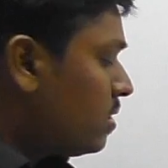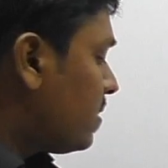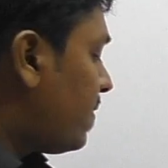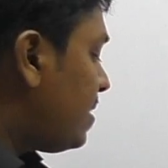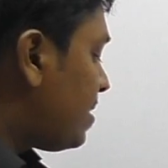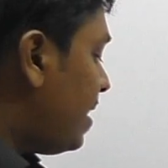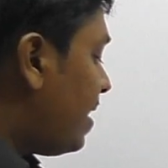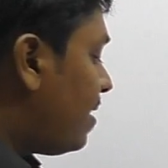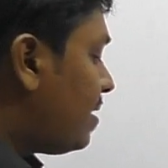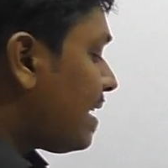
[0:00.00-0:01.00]
So friends,
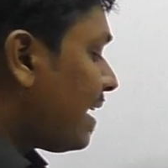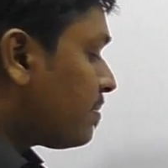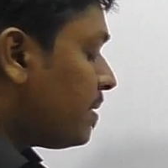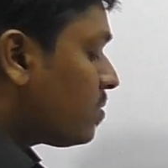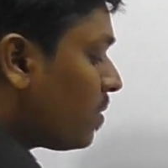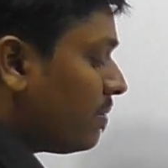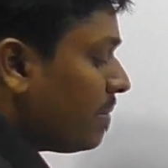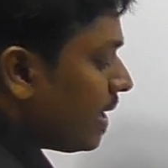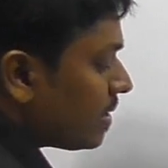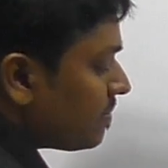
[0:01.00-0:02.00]
here it is x plus 1
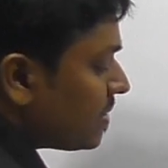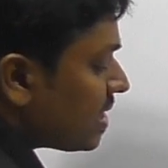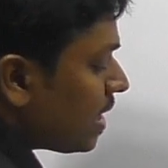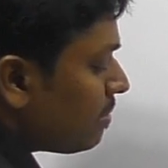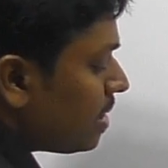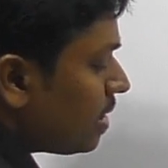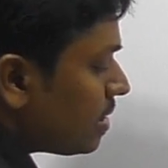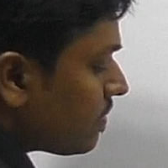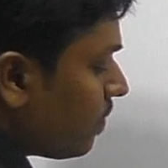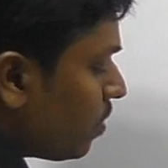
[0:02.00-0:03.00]
by x, which can be written
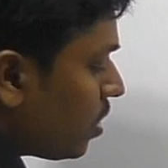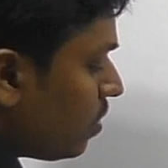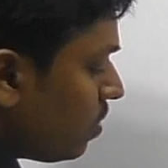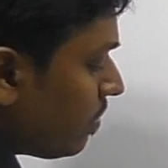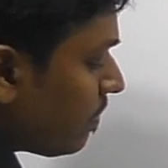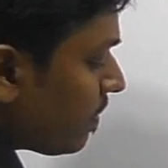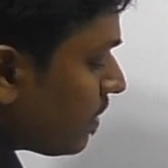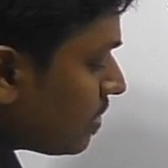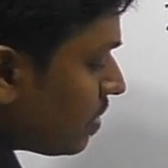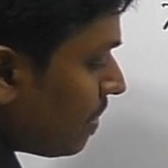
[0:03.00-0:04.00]
as 4 cube.
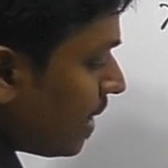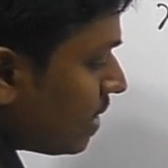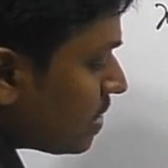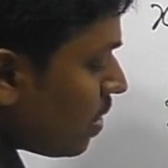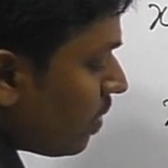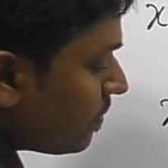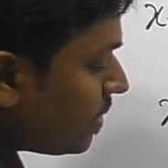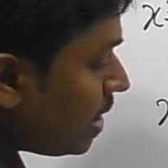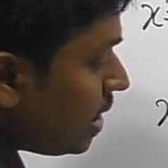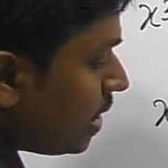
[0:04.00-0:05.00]
So minus of
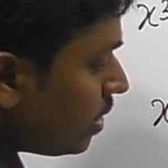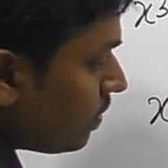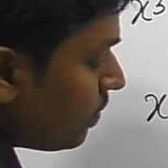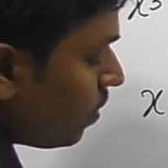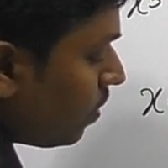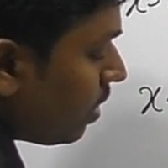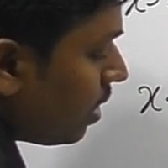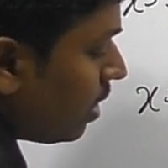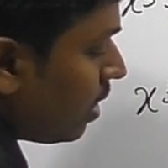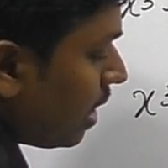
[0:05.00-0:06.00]
3 into 4.
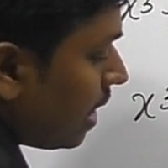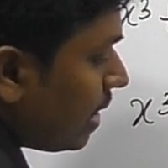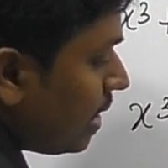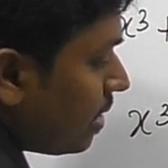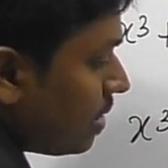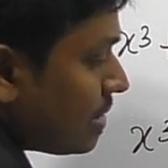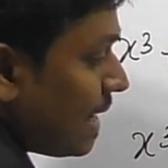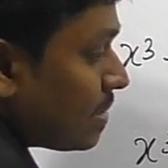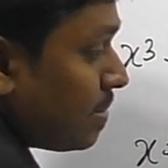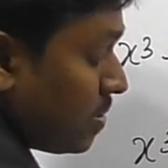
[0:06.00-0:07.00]
And here it is
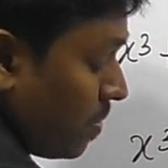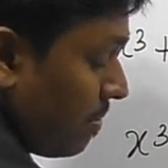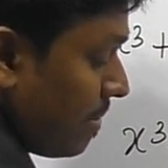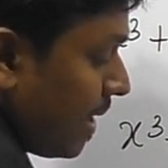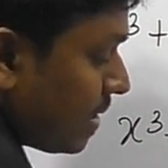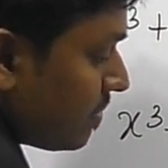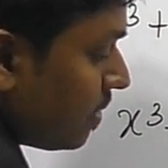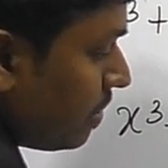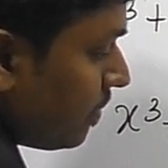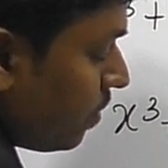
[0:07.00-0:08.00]
x plus 1 by x
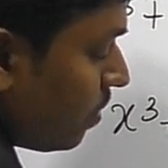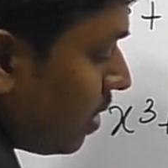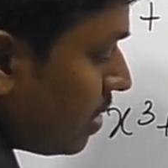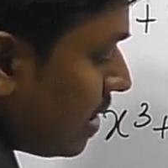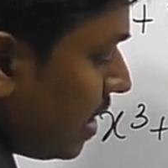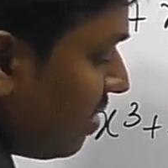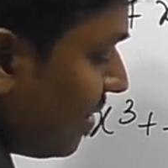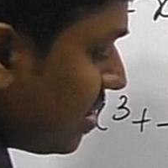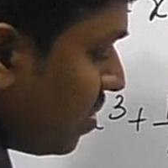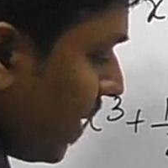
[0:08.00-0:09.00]
will be 4, is
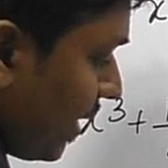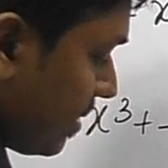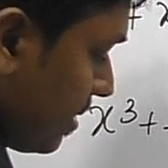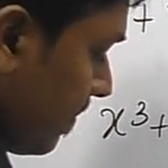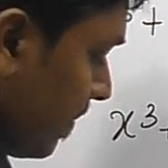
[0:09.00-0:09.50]
equals to x.